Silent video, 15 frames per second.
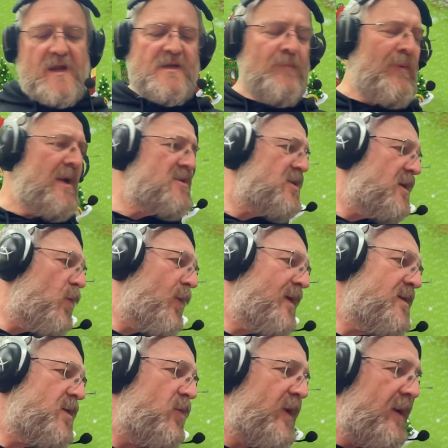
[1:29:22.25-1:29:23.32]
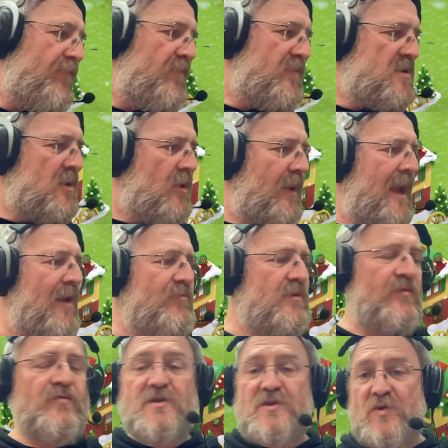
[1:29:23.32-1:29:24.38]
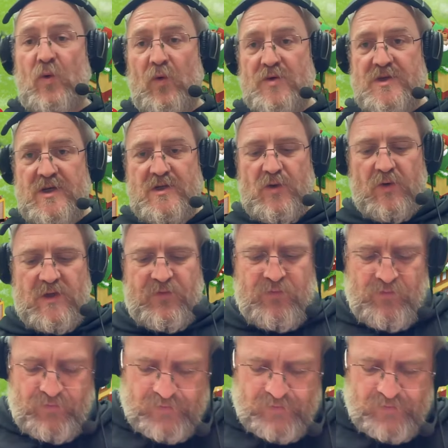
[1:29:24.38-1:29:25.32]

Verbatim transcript: Depends on the one you eat. So they have different sauces or different